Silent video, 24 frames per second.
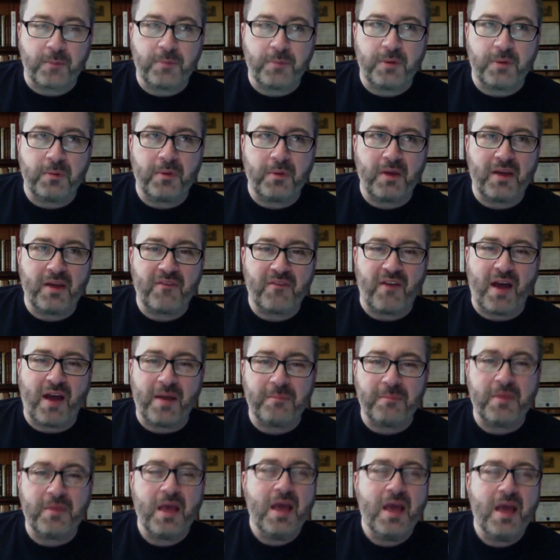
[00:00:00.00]
But if
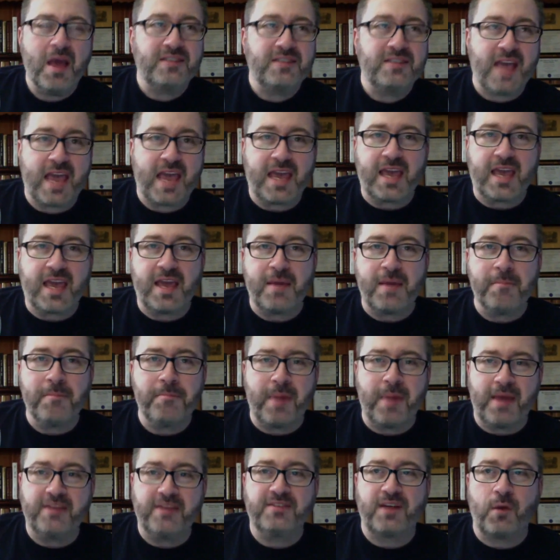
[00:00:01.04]
I'm taking him
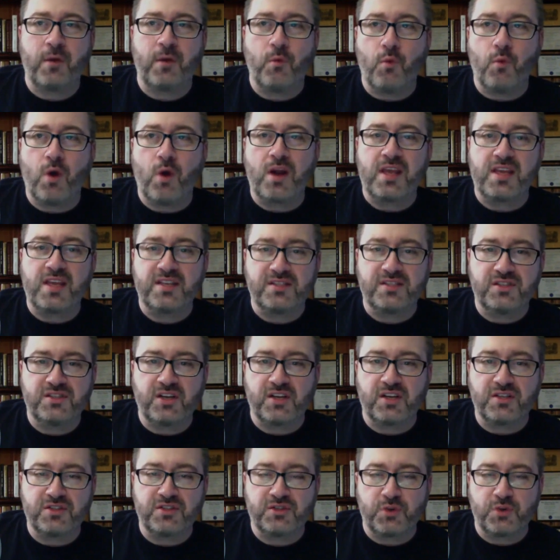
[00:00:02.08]
based on what he has
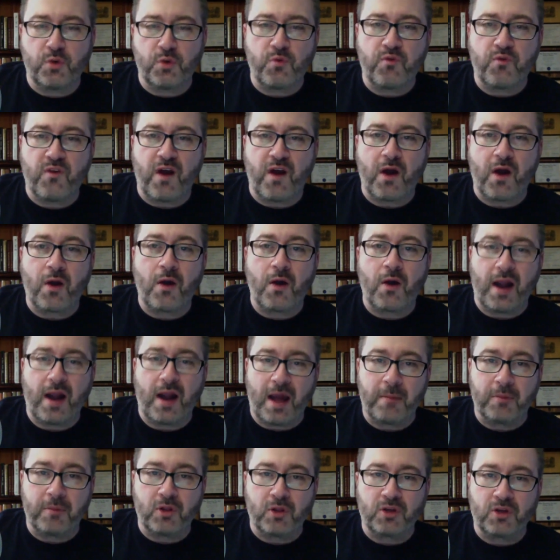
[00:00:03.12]
done so far, and
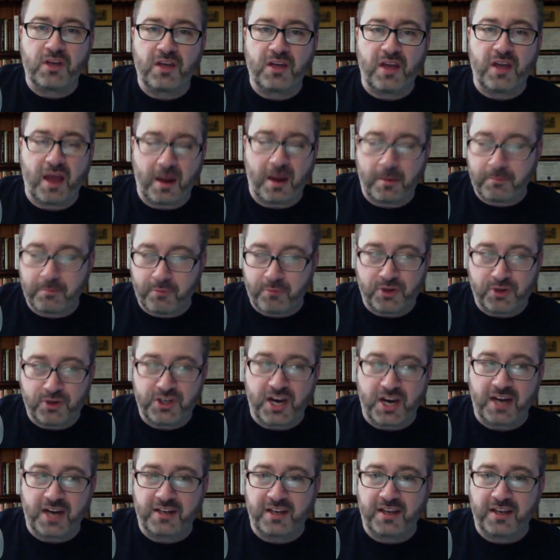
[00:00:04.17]
I'm
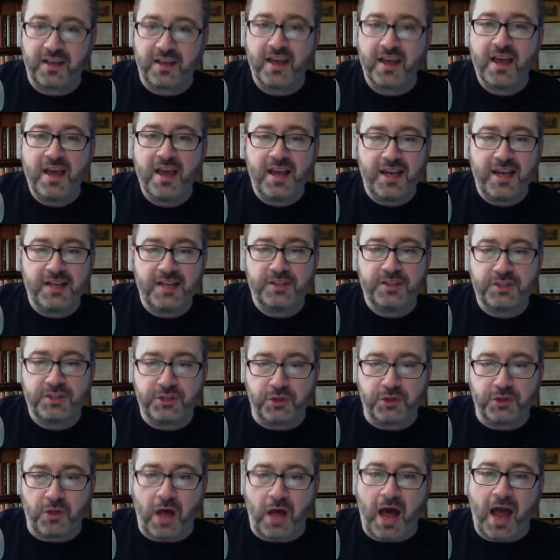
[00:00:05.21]
projecting into
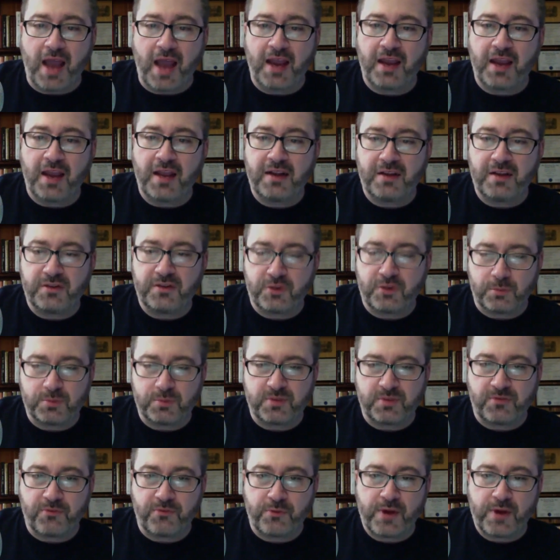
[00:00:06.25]
July in
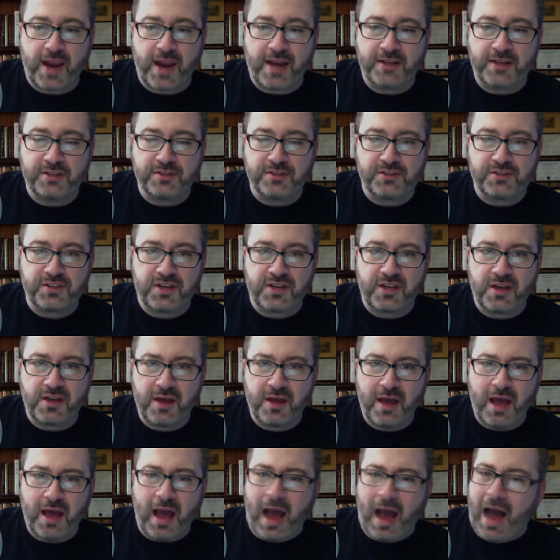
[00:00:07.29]
terms of free agency,
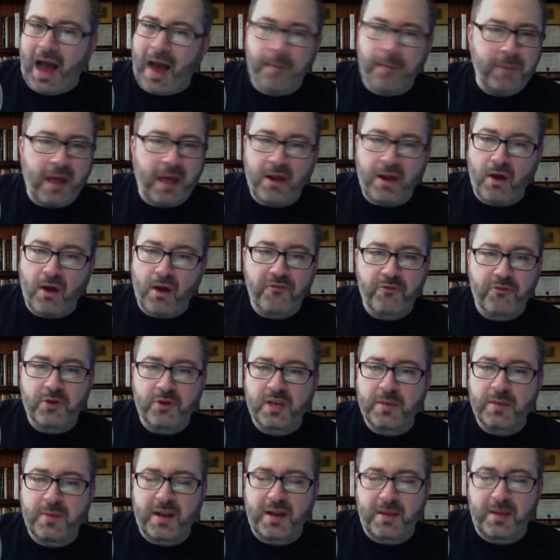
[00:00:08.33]
I'm not
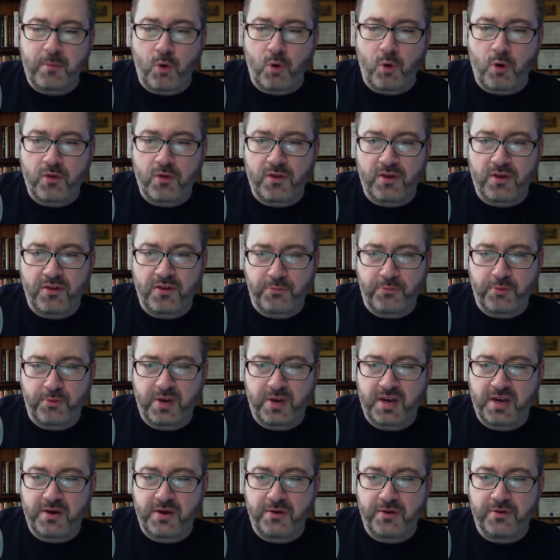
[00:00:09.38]
offering him any more than a
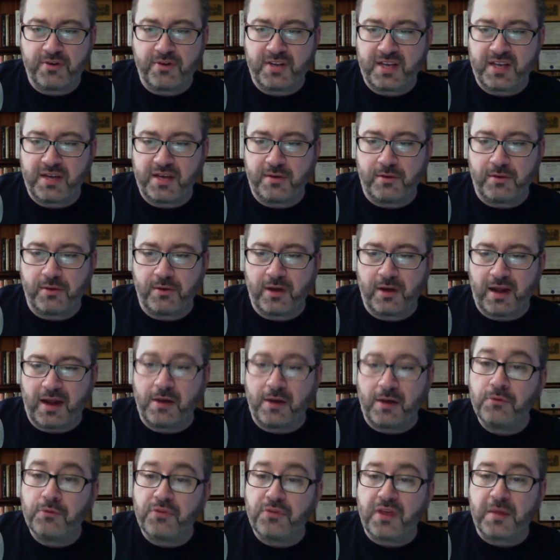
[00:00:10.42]
3-year deal, and I
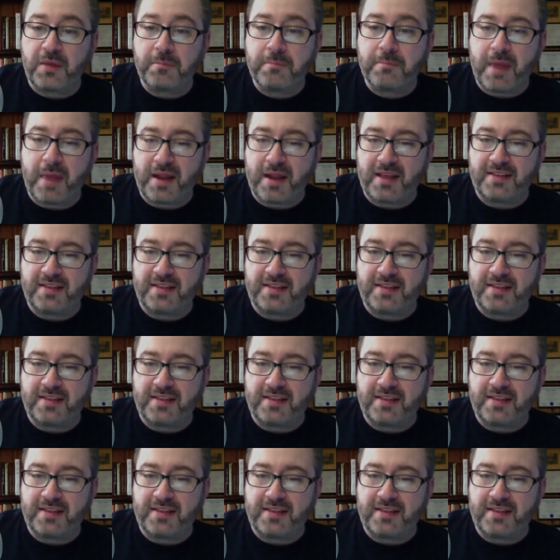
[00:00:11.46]
don't think many